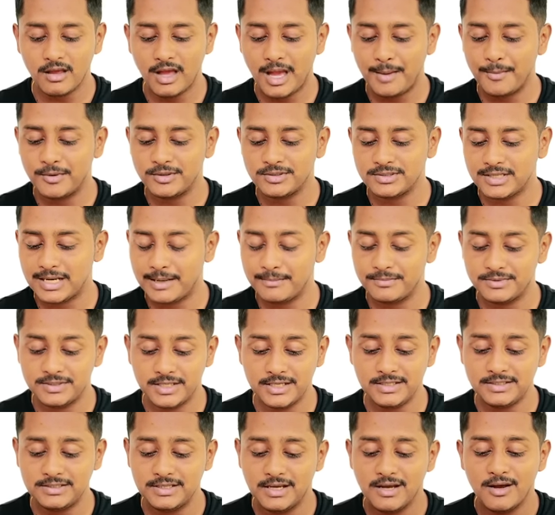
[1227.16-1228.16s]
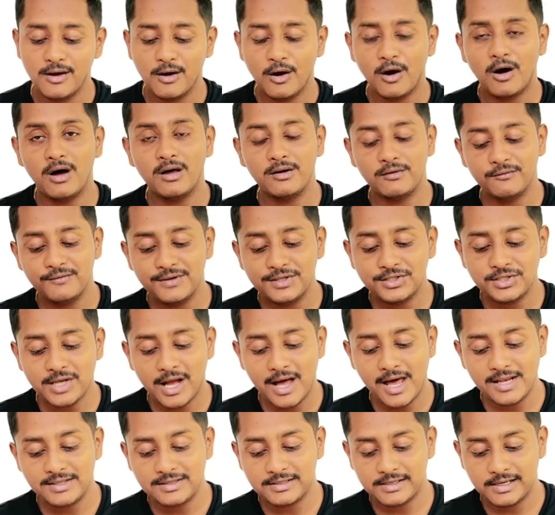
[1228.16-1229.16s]
about scrub jays or which
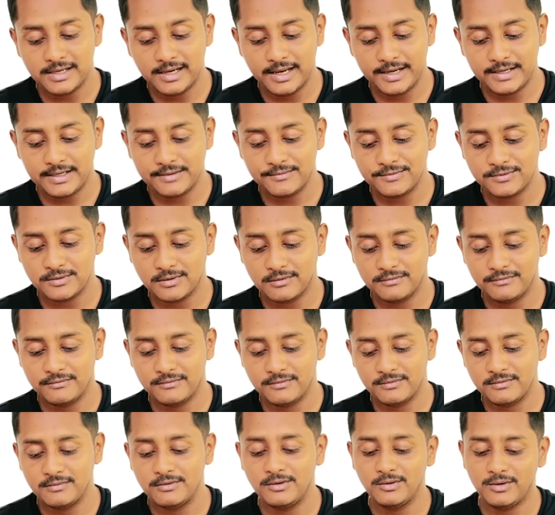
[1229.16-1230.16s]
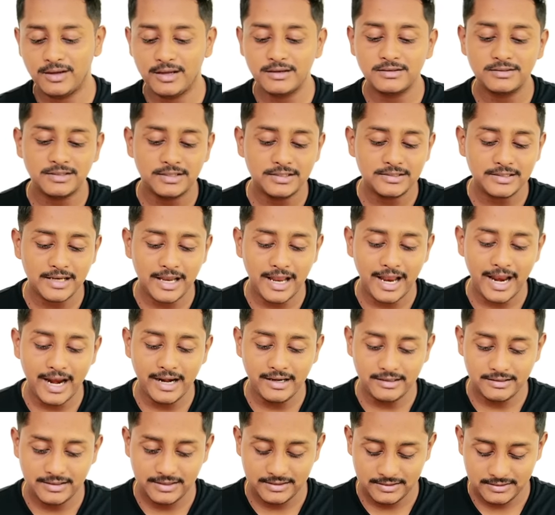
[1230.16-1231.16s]
are the relatives of. You can just
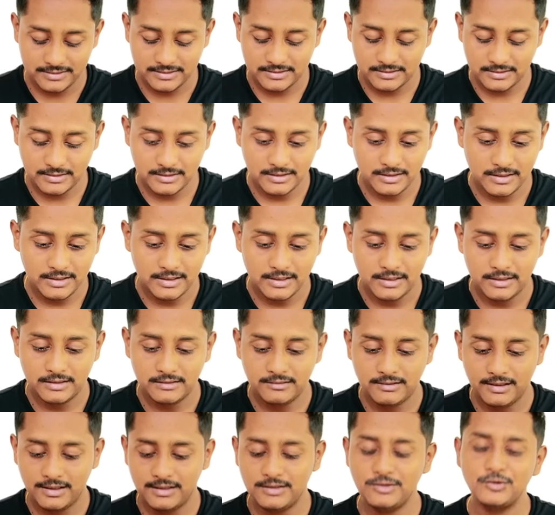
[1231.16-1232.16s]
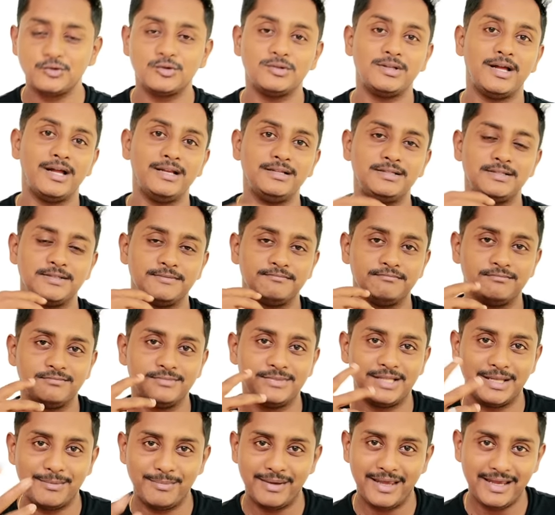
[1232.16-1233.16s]
add this thing so that
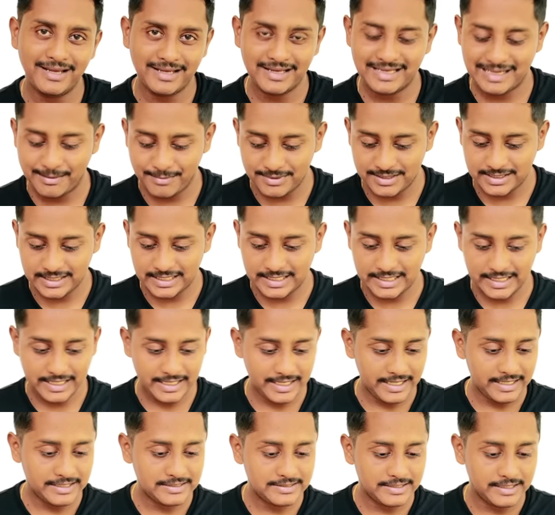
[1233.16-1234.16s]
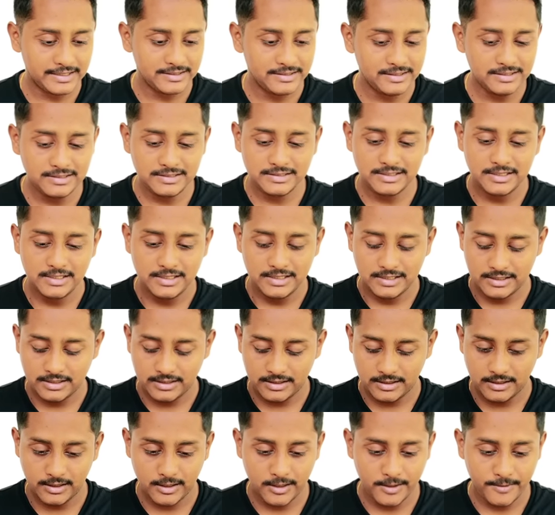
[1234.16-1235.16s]
they make a grammatically correct sentence.
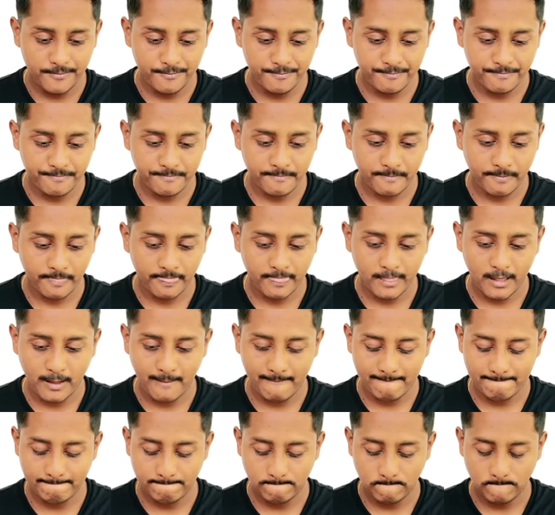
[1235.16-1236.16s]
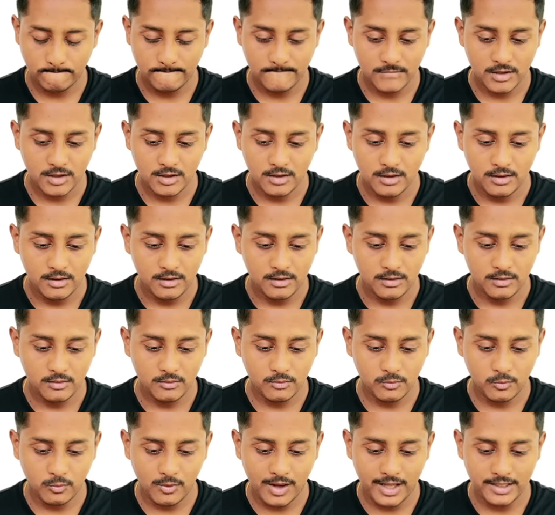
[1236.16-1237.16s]
Um,
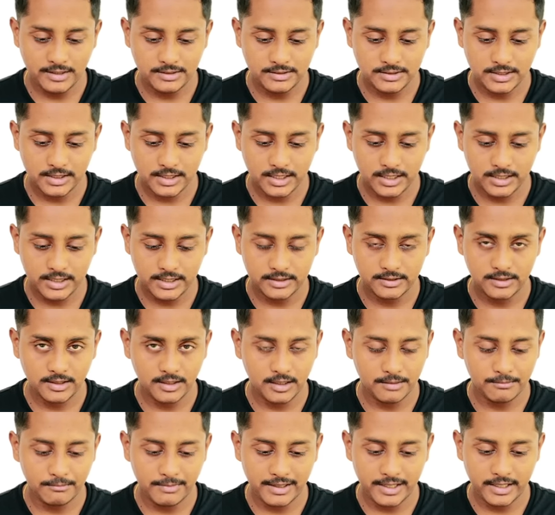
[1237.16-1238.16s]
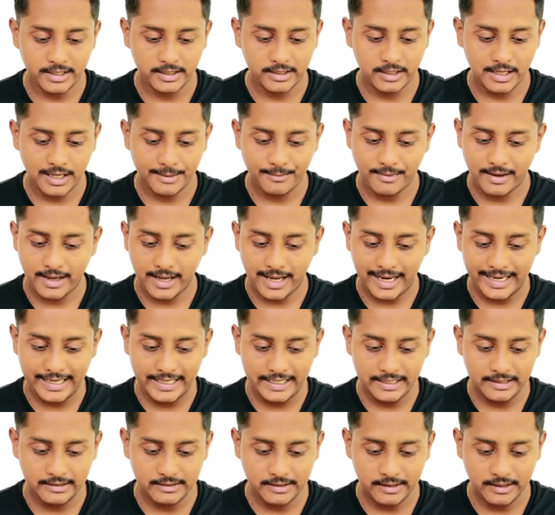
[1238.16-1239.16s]
one second, I think my I'm
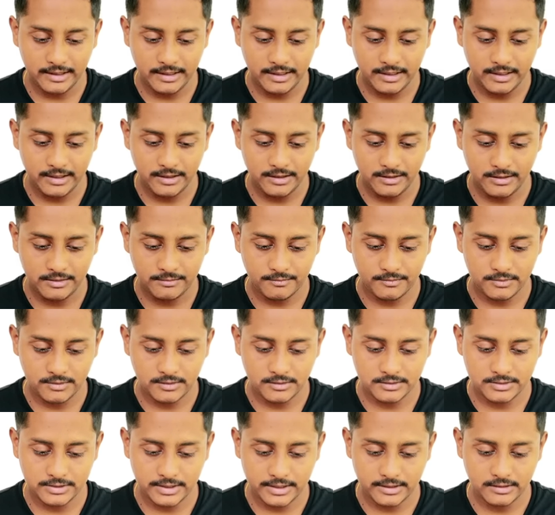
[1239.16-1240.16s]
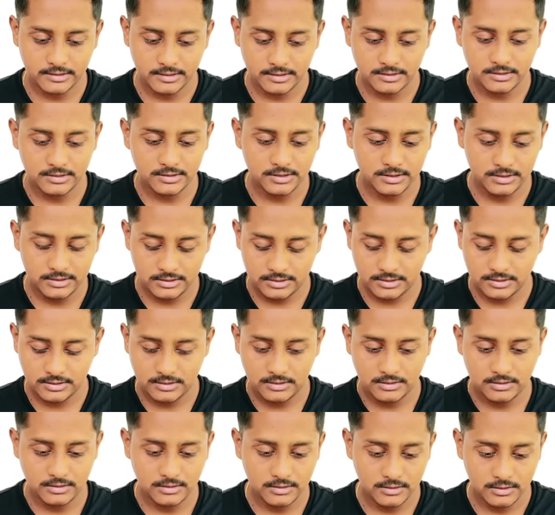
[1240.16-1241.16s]
hiding there the sentences.
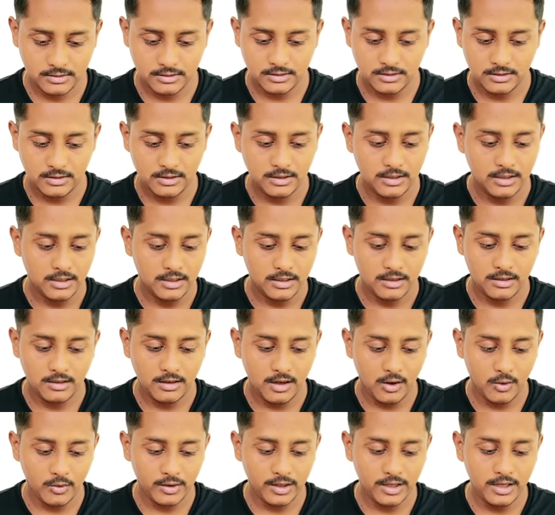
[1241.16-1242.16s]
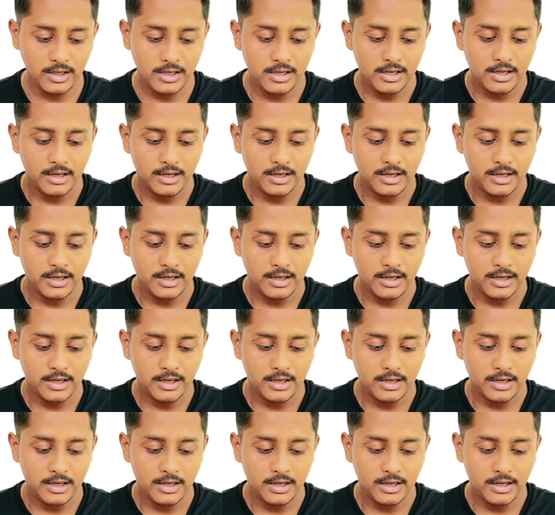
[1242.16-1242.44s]
Okay,